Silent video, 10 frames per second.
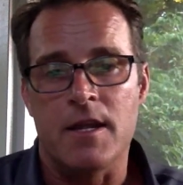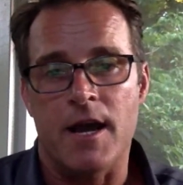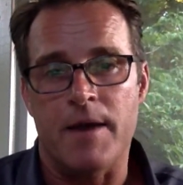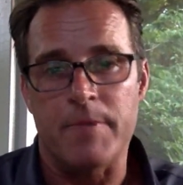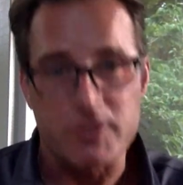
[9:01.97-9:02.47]

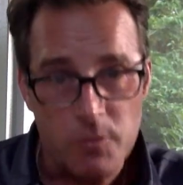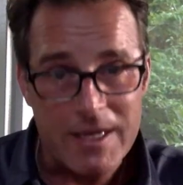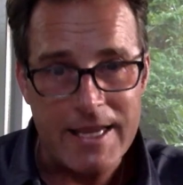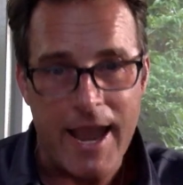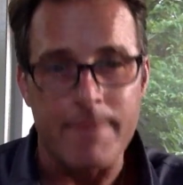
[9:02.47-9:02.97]
but to
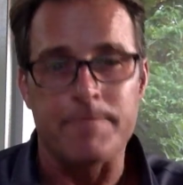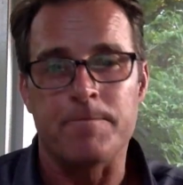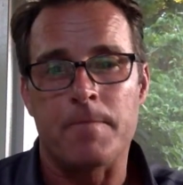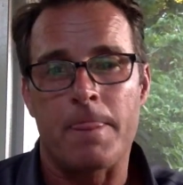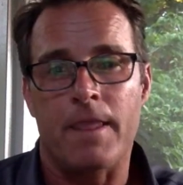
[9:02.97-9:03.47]
recap,
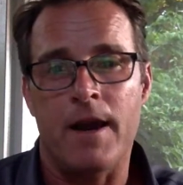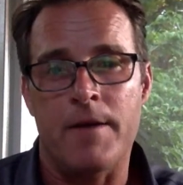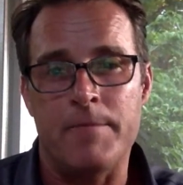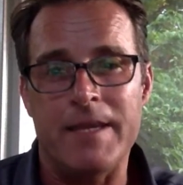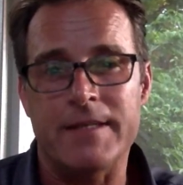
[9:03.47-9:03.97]
um, be